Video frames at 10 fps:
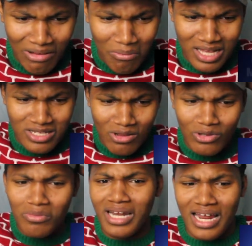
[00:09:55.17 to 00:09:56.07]
on my
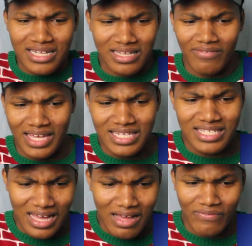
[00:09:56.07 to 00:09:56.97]
Soul Illuminati stuff,
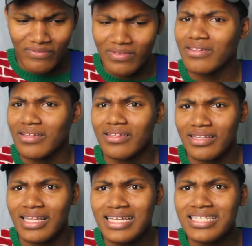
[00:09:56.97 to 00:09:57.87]
that's tough.
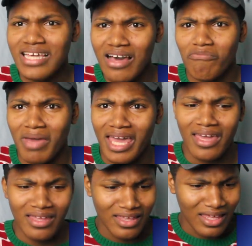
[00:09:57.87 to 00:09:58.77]
That's tough,
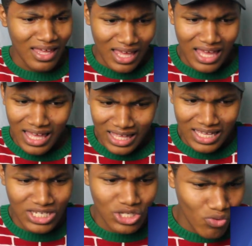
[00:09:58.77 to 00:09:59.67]
man.
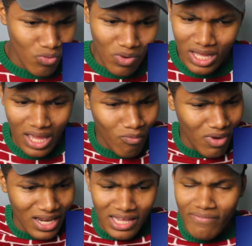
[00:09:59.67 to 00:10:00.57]
Cause it
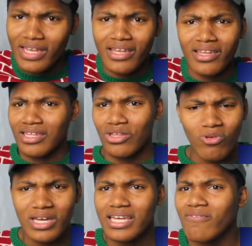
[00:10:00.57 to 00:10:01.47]
wasn't even,
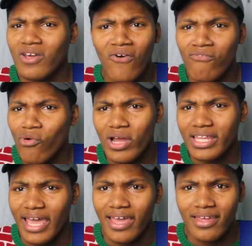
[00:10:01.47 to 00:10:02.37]
you couldn't even
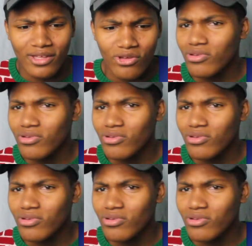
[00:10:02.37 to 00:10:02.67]
avoid that.